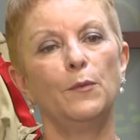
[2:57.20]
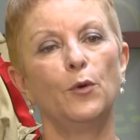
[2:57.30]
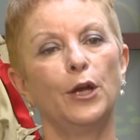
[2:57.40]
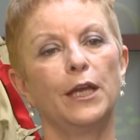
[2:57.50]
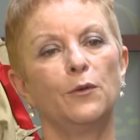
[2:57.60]
been
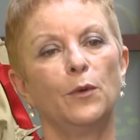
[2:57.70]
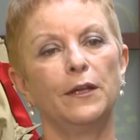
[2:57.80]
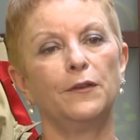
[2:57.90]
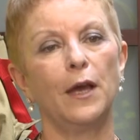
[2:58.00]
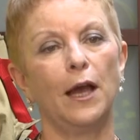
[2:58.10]
working
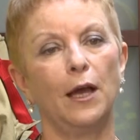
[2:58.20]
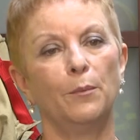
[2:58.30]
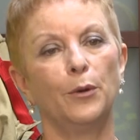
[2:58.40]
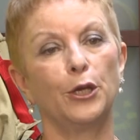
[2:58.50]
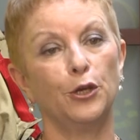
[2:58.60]
with
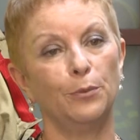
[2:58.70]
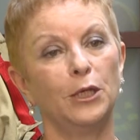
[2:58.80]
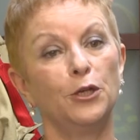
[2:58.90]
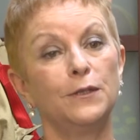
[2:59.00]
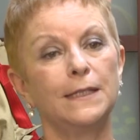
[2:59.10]

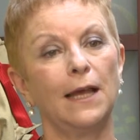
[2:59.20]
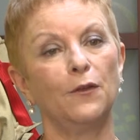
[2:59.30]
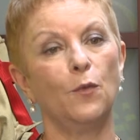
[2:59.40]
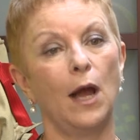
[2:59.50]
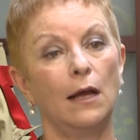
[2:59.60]
Procurement New
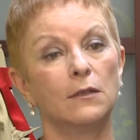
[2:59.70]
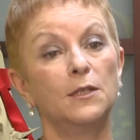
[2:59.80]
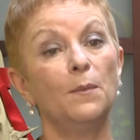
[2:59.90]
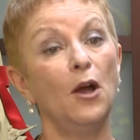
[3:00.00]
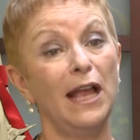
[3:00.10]
South Wales
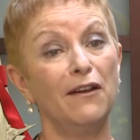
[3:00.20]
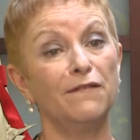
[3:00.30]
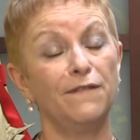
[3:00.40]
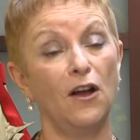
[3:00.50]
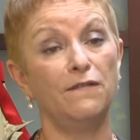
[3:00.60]
to buy our
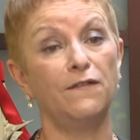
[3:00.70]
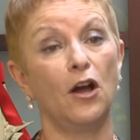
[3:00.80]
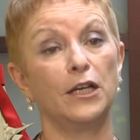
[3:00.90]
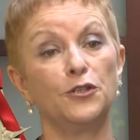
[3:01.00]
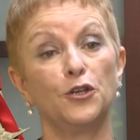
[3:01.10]

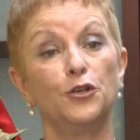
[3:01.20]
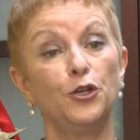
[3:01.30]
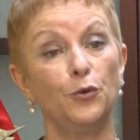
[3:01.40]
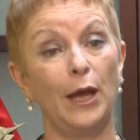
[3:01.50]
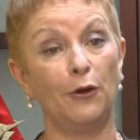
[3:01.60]
firefighters
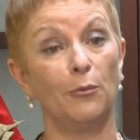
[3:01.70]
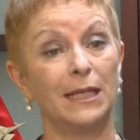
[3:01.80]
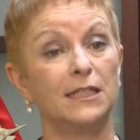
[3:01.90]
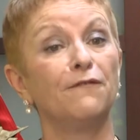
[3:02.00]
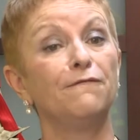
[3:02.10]
new
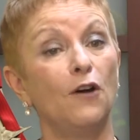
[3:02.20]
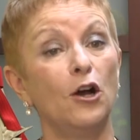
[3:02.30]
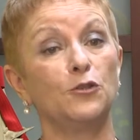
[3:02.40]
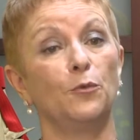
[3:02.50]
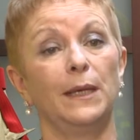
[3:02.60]
helmets, a
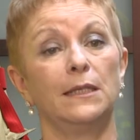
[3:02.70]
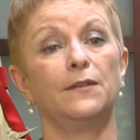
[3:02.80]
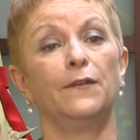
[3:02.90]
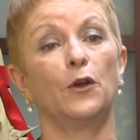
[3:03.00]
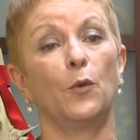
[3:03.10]
vital
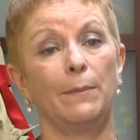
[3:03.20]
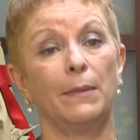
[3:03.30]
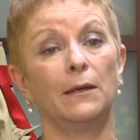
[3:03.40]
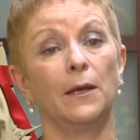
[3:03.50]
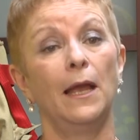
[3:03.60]
piece of
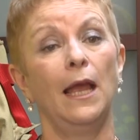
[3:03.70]
equipment.